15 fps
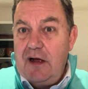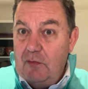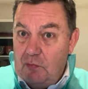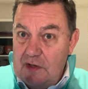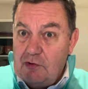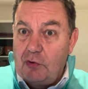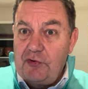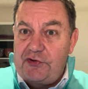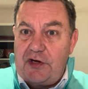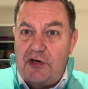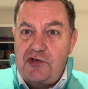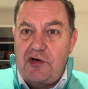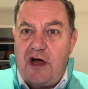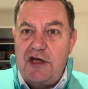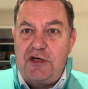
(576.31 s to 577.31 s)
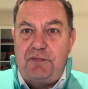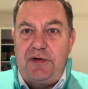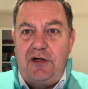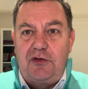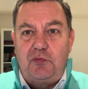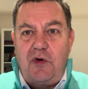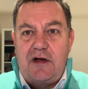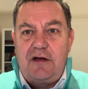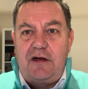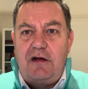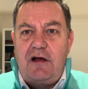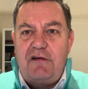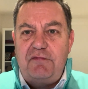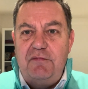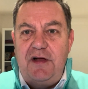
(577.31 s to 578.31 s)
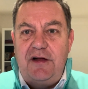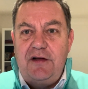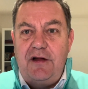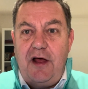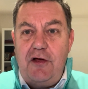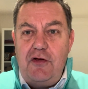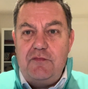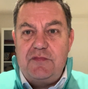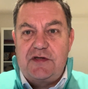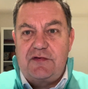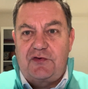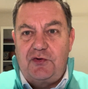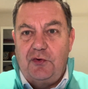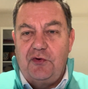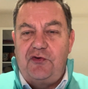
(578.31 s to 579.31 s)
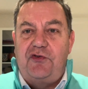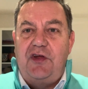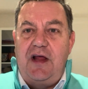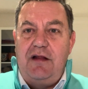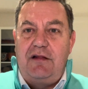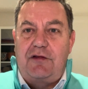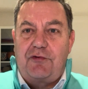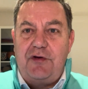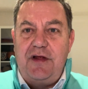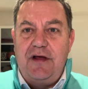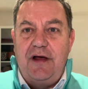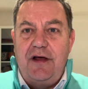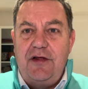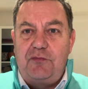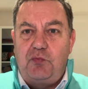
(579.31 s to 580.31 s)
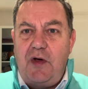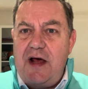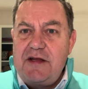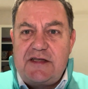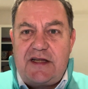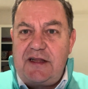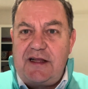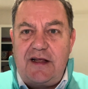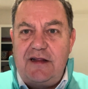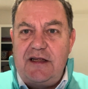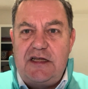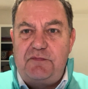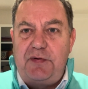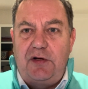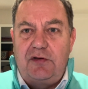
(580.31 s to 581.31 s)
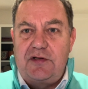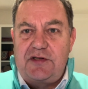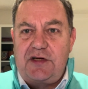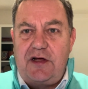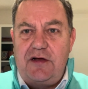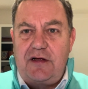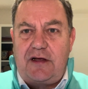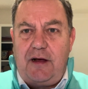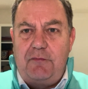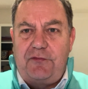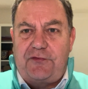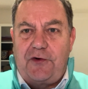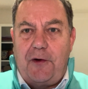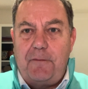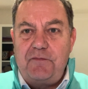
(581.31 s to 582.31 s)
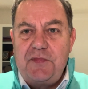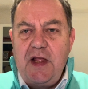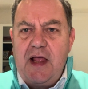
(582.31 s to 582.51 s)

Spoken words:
we're also trying to build 1.5 million homes, of course, in 3 years. Where does he think these builders are going to come from?